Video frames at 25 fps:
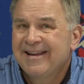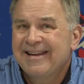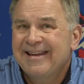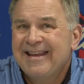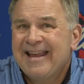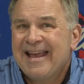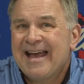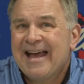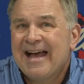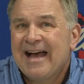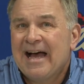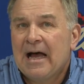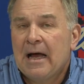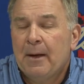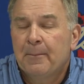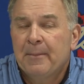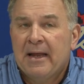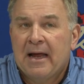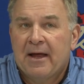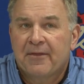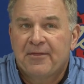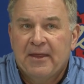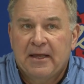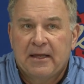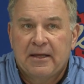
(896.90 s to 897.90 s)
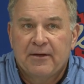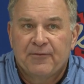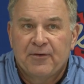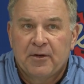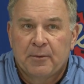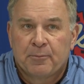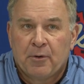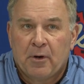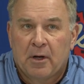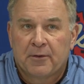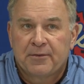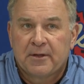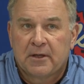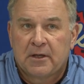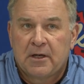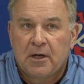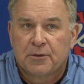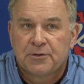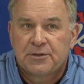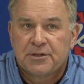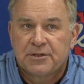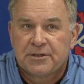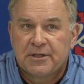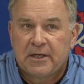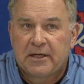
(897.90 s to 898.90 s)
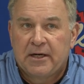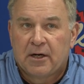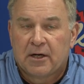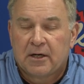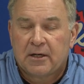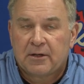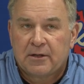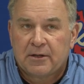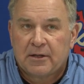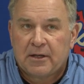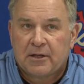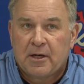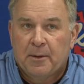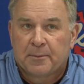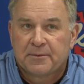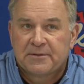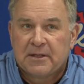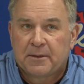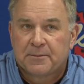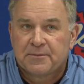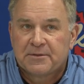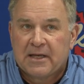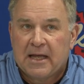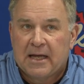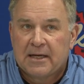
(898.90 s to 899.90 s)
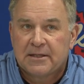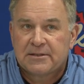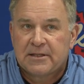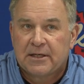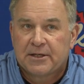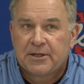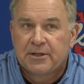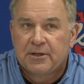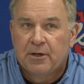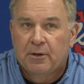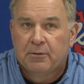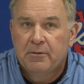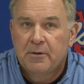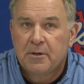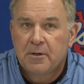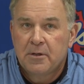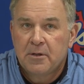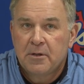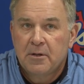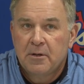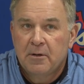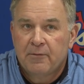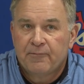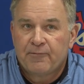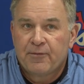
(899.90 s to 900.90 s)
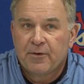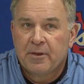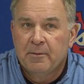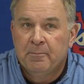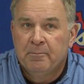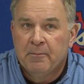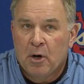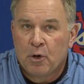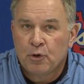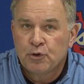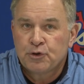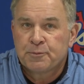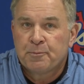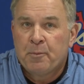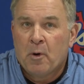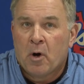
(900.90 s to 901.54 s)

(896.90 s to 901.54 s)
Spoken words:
Yeah, I mean, I think if you brought the coaches in there, a couple times the guy said, you know, for the most